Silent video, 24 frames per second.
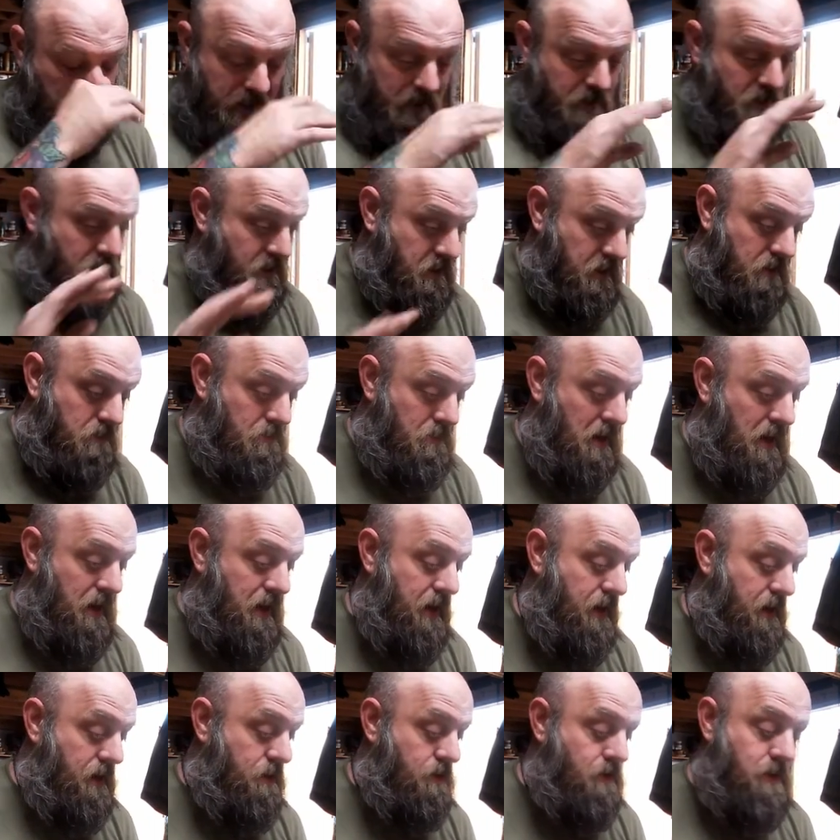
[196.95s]
Something about
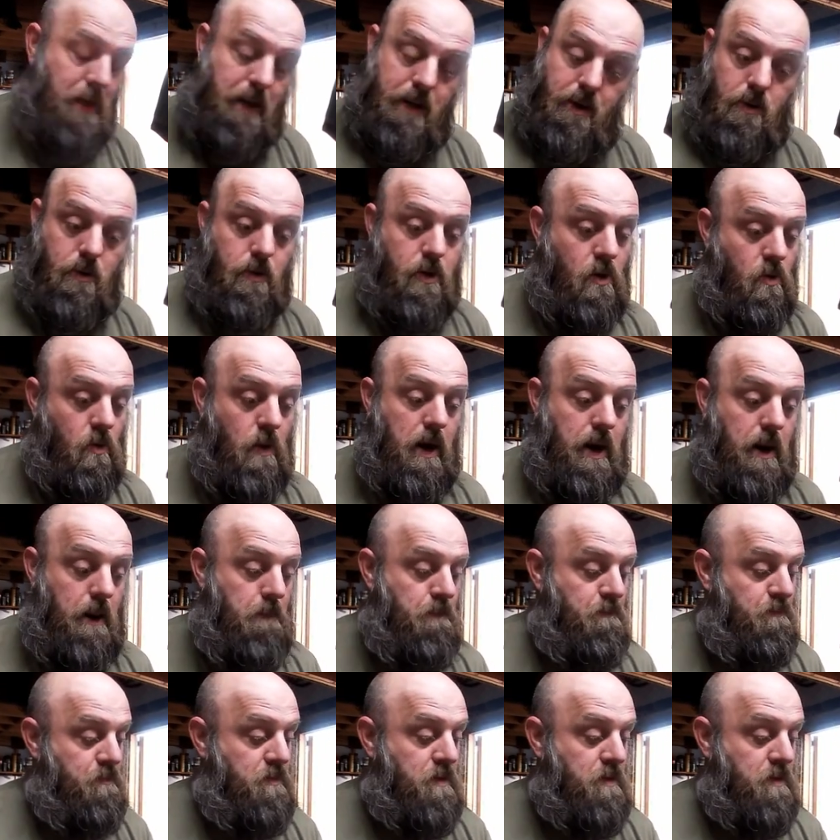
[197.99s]
Hey Dudes, I don't know why.